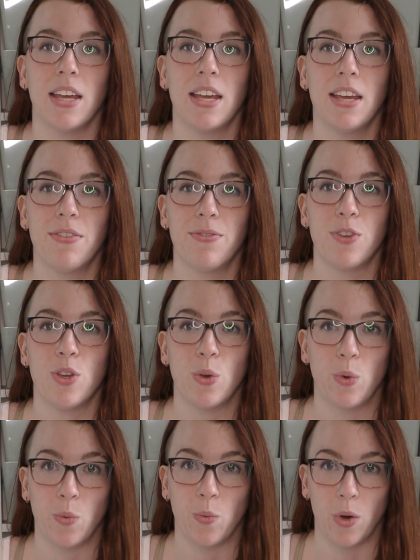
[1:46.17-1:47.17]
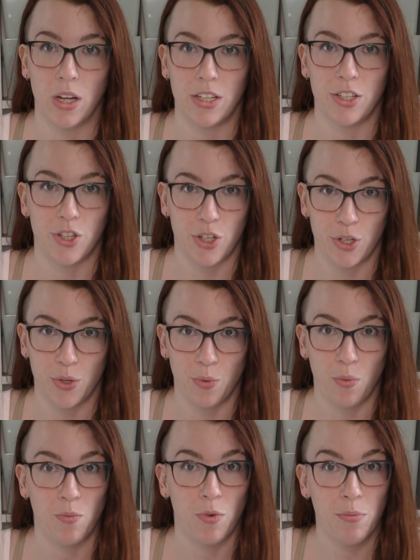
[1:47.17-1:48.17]
if you want
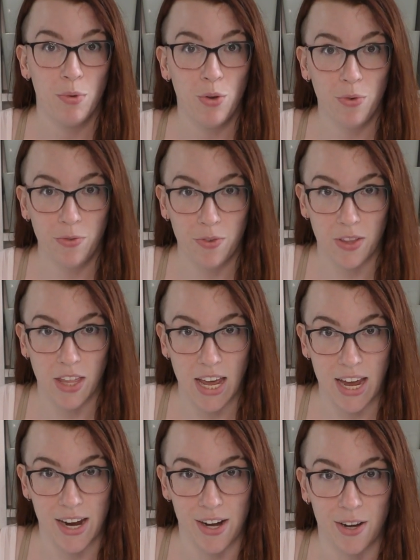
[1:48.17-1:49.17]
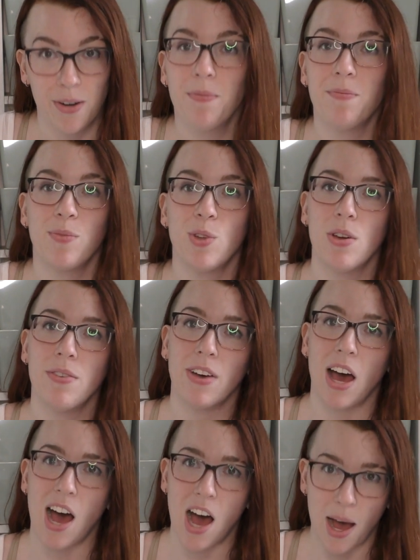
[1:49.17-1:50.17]
to remove the hair, you have
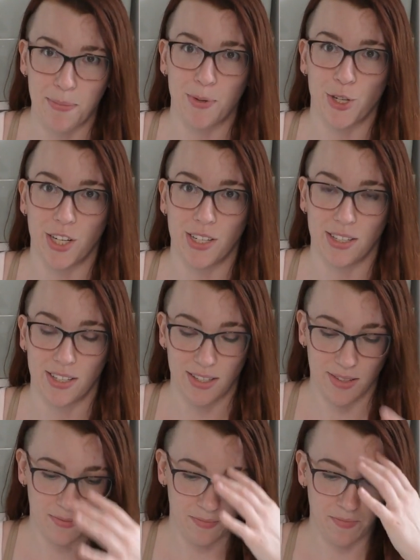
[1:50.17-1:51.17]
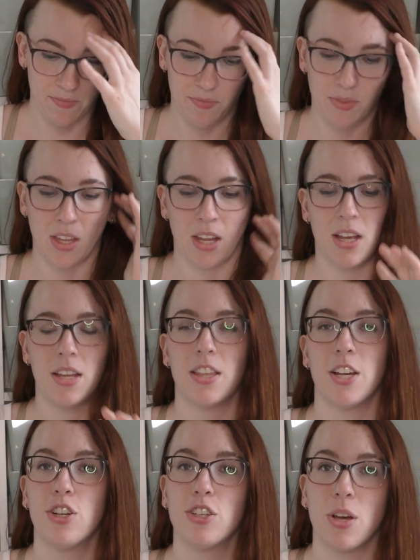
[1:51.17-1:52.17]
options.
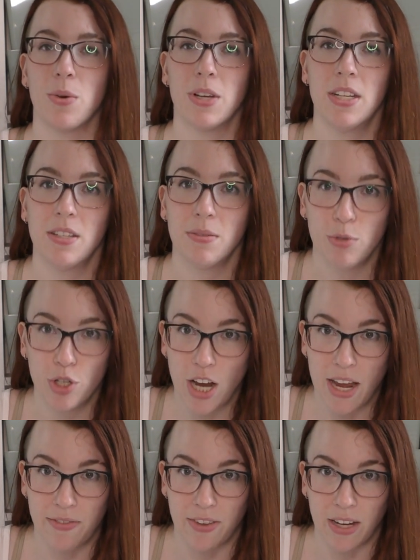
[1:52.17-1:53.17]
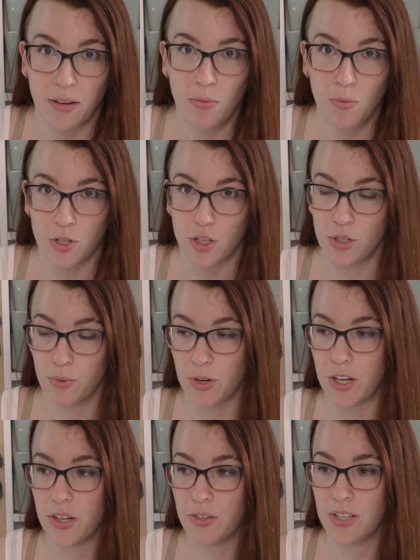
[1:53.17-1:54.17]
There's always shaving, which is
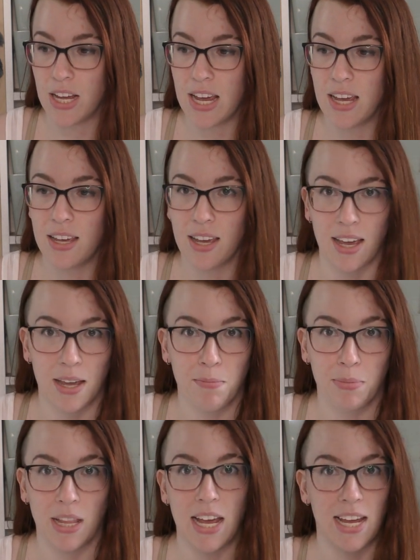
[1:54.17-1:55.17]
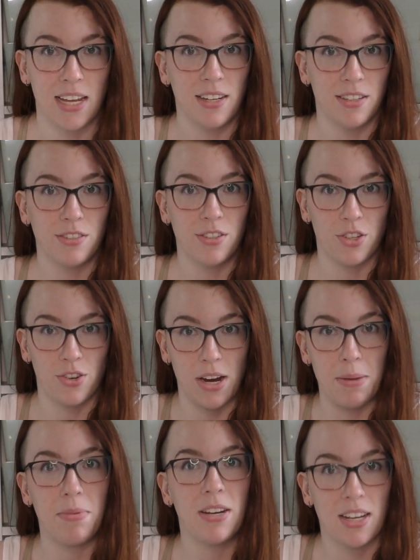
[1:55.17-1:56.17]
where you take a blade and
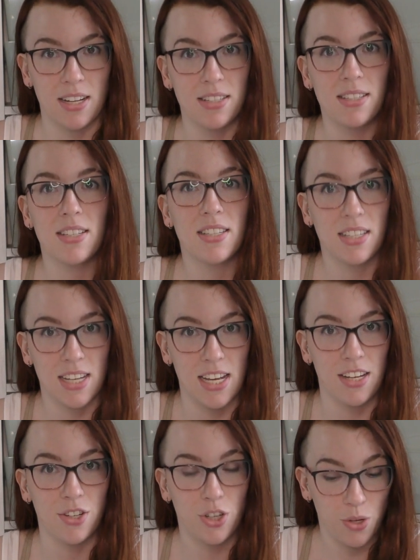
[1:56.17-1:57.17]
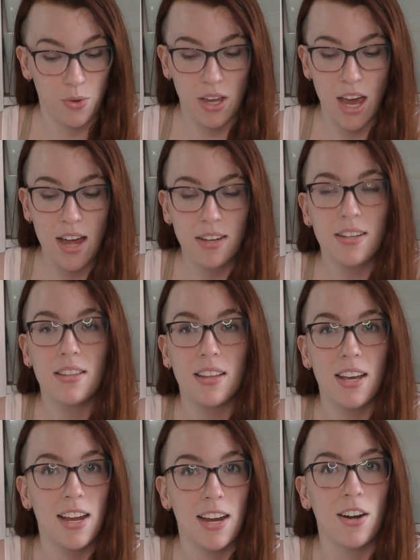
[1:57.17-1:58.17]
scrape it against the skin to cut
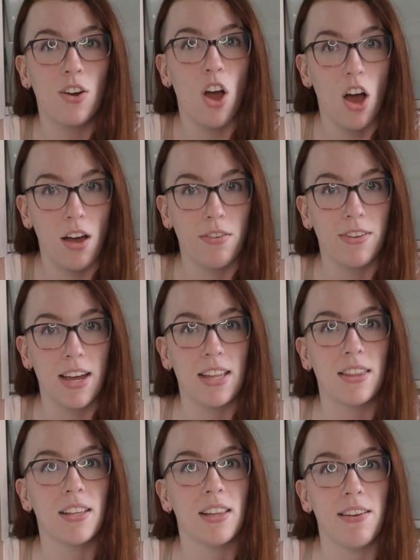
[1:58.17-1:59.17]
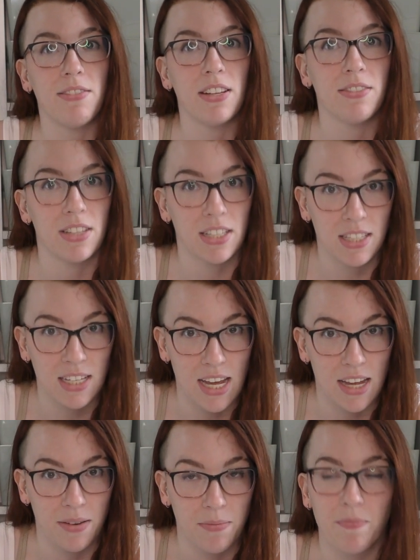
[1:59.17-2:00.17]
the hair off at the level of the
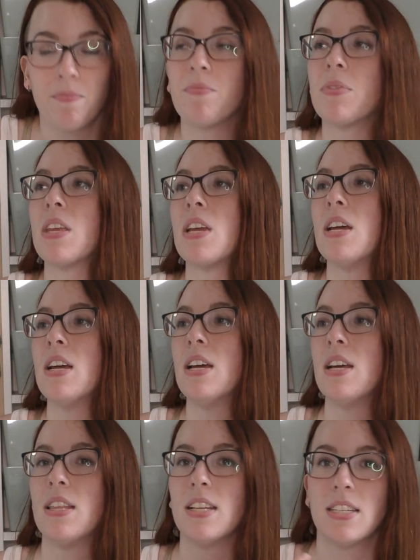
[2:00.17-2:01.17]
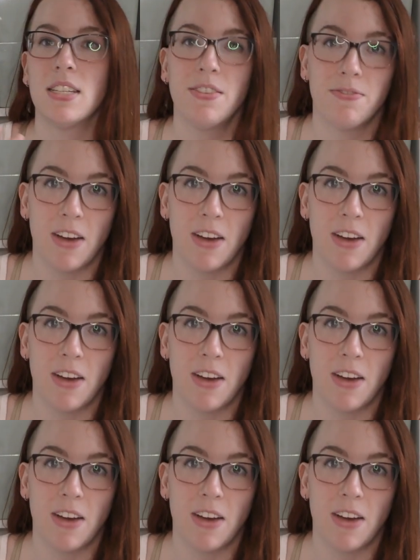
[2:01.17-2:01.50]
skin. This is